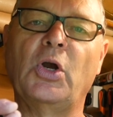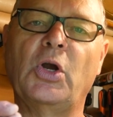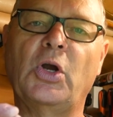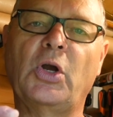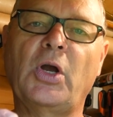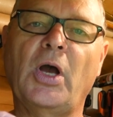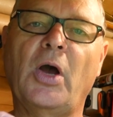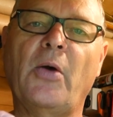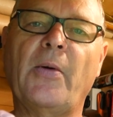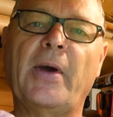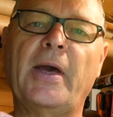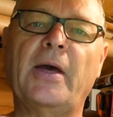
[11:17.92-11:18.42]

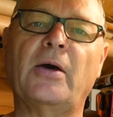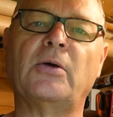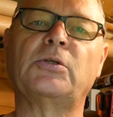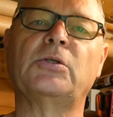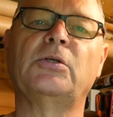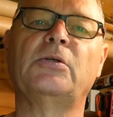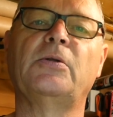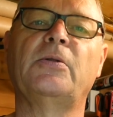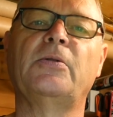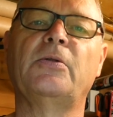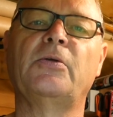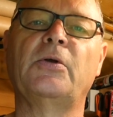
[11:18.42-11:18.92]
go out,
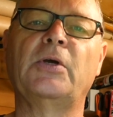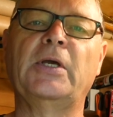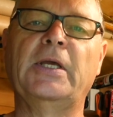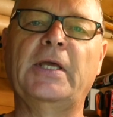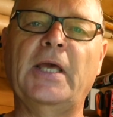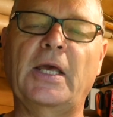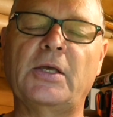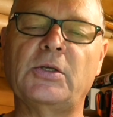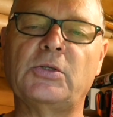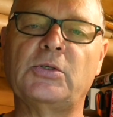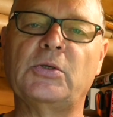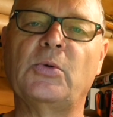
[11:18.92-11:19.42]

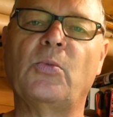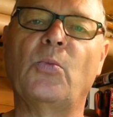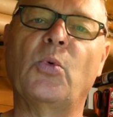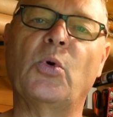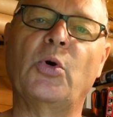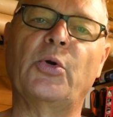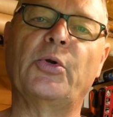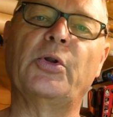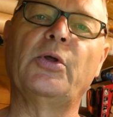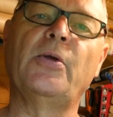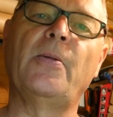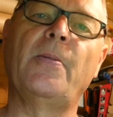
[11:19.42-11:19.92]
get some
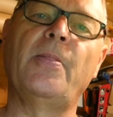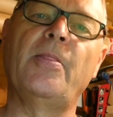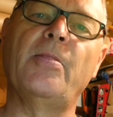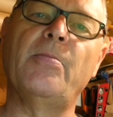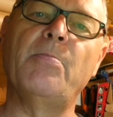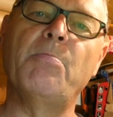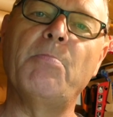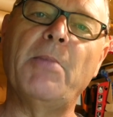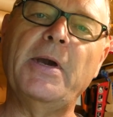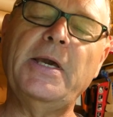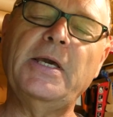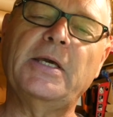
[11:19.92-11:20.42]
wood,
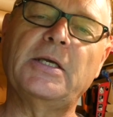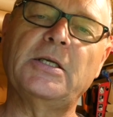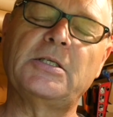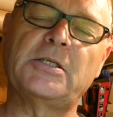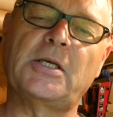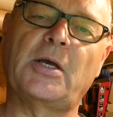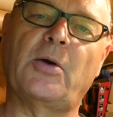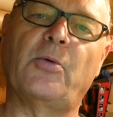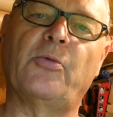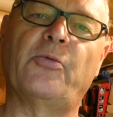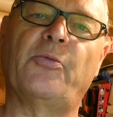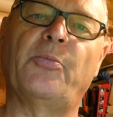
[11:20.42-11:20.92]
make a
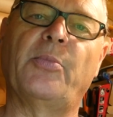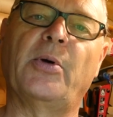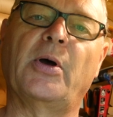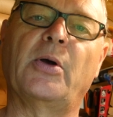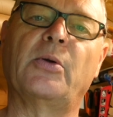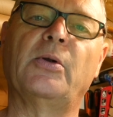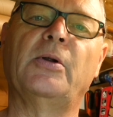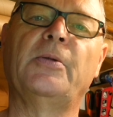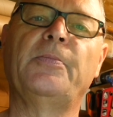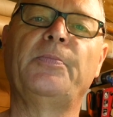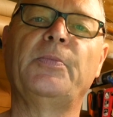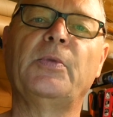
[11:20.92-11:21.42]
self
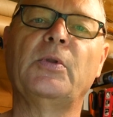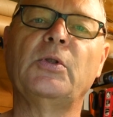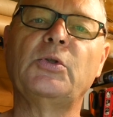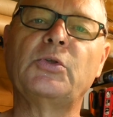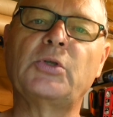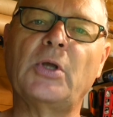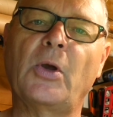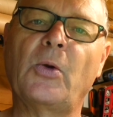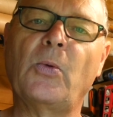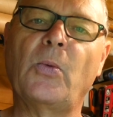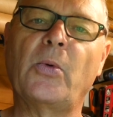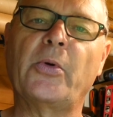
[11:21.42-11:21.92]
bow.
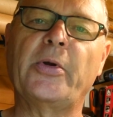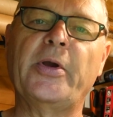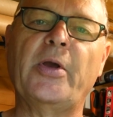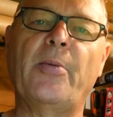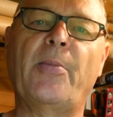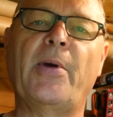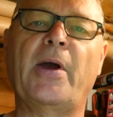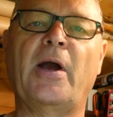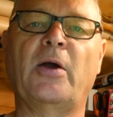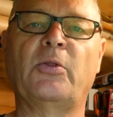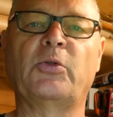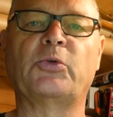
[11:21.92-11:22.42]
Don't worry
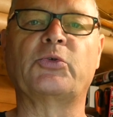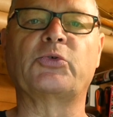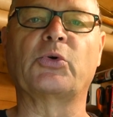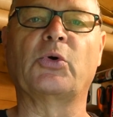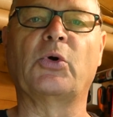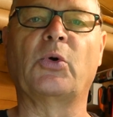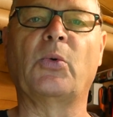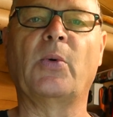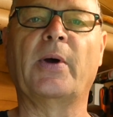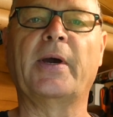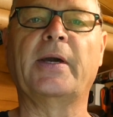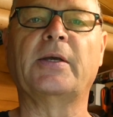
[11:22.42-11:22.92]
about the
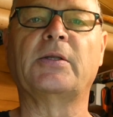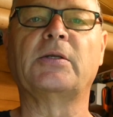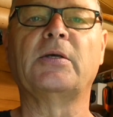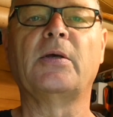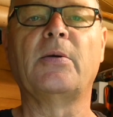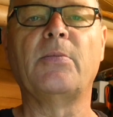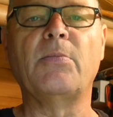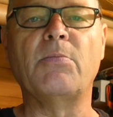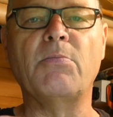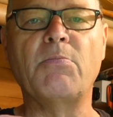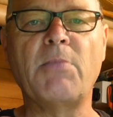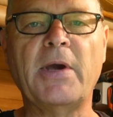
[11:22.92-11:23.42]
draw weight.
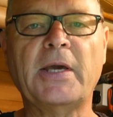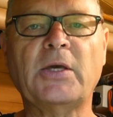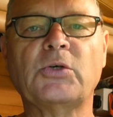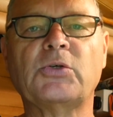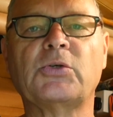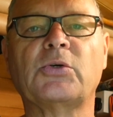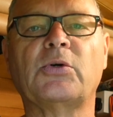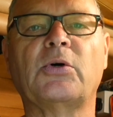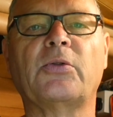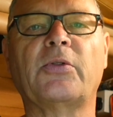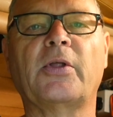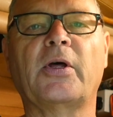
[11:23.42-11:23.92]
Make
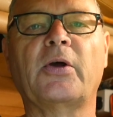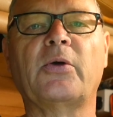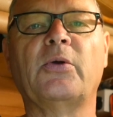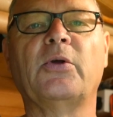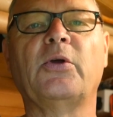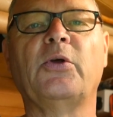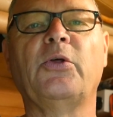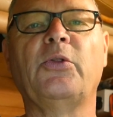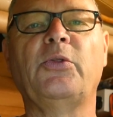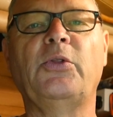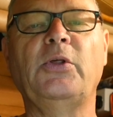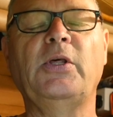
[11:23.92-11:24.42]
sure though
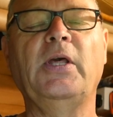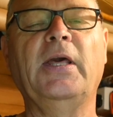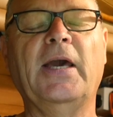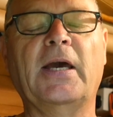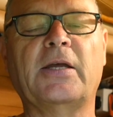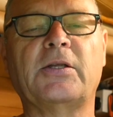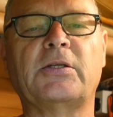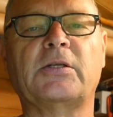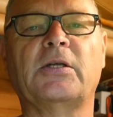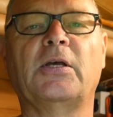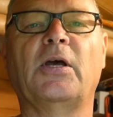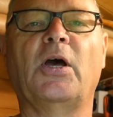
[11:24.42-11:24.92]
that you
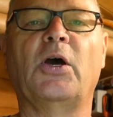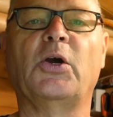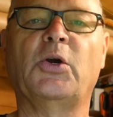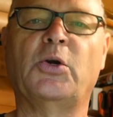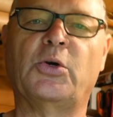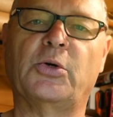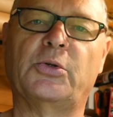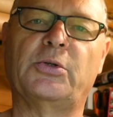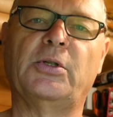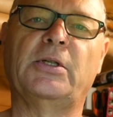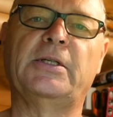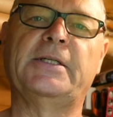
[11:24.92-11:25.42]
get a
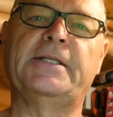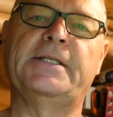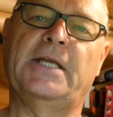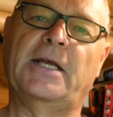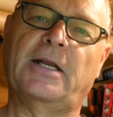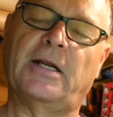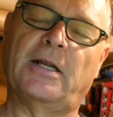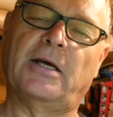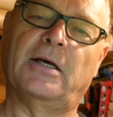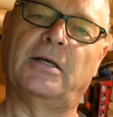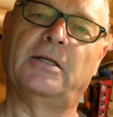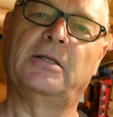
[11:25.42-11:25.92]
good
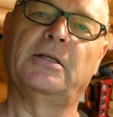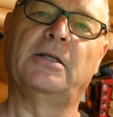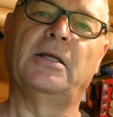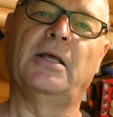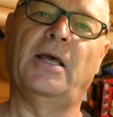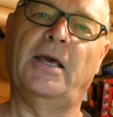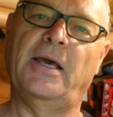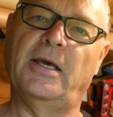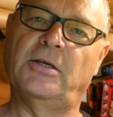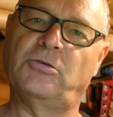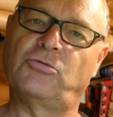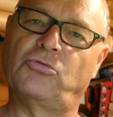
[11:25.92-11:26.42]
tiller.
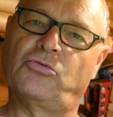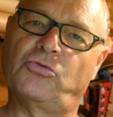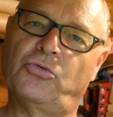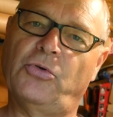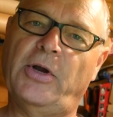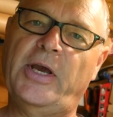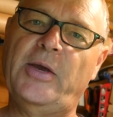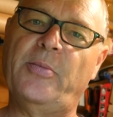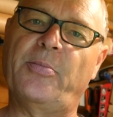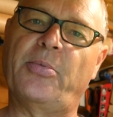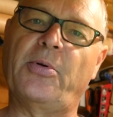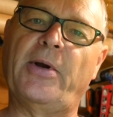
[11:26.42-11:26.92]
It's
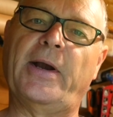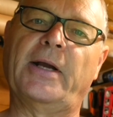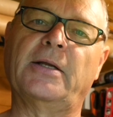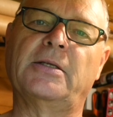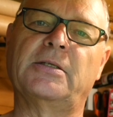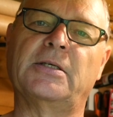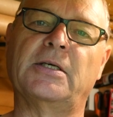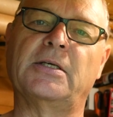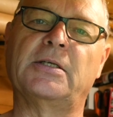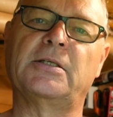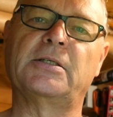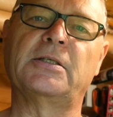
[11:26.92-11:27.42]
great
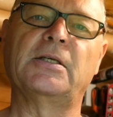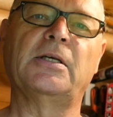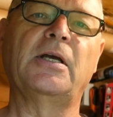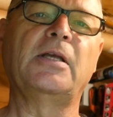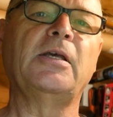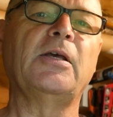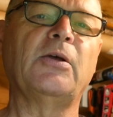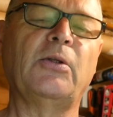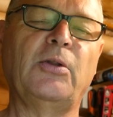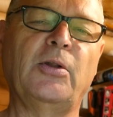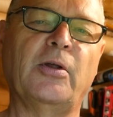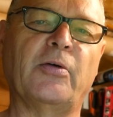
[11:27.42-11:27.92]
practice
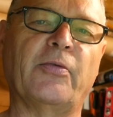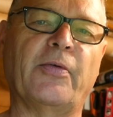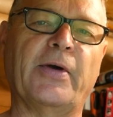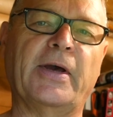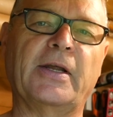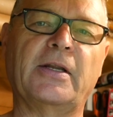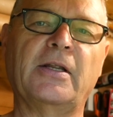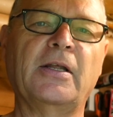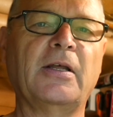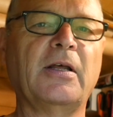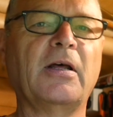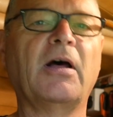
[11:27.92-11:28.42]
and you'll love
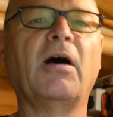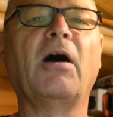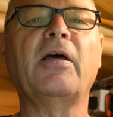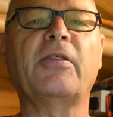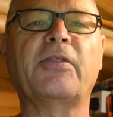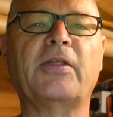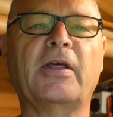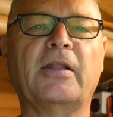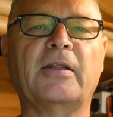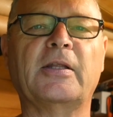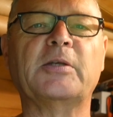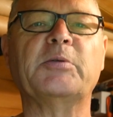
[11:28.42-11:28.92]
it. I
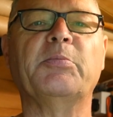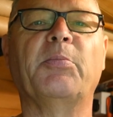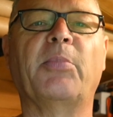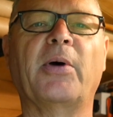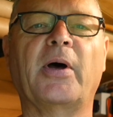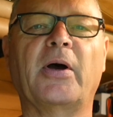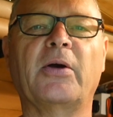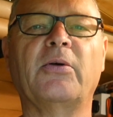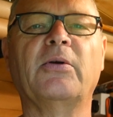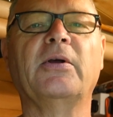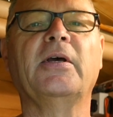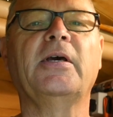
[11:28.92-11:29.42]
think this
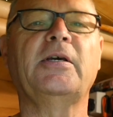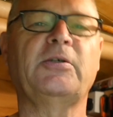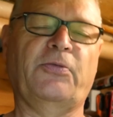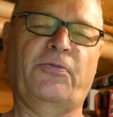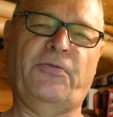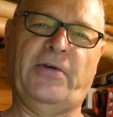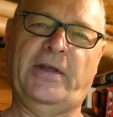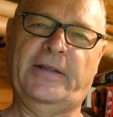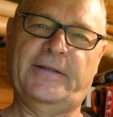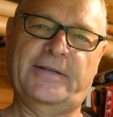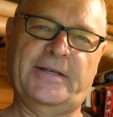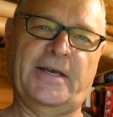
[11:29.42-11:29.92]
bow is
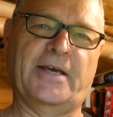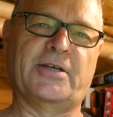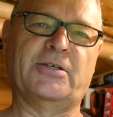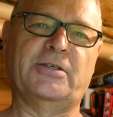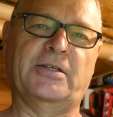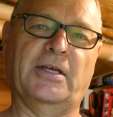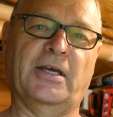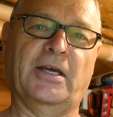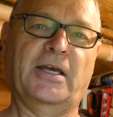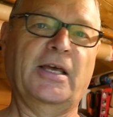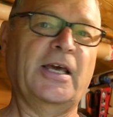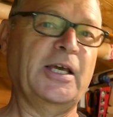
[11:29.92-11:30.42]

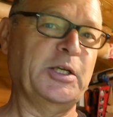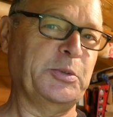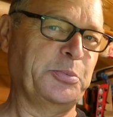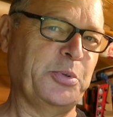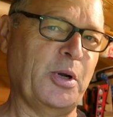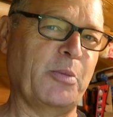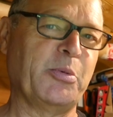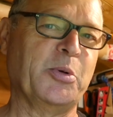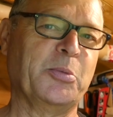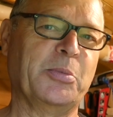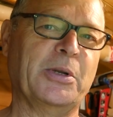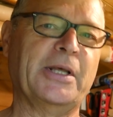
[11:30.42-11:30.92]
fantastic. It's
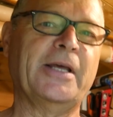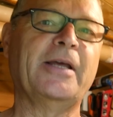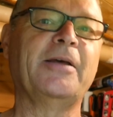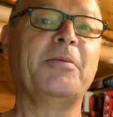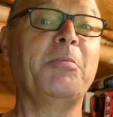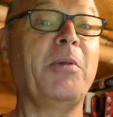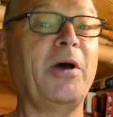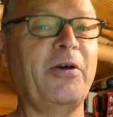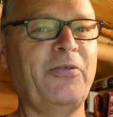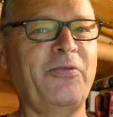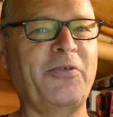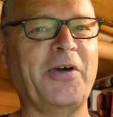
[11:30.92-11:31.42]
probably
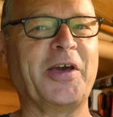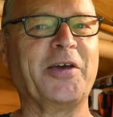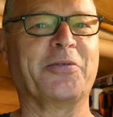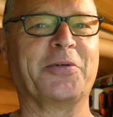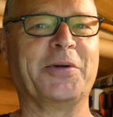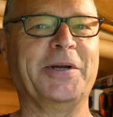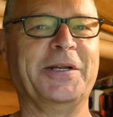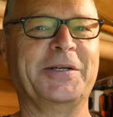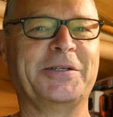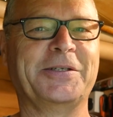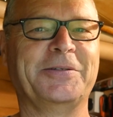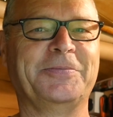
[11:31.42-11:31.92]
my
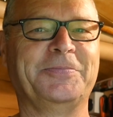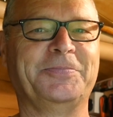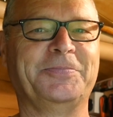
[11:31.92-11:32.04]
favourite.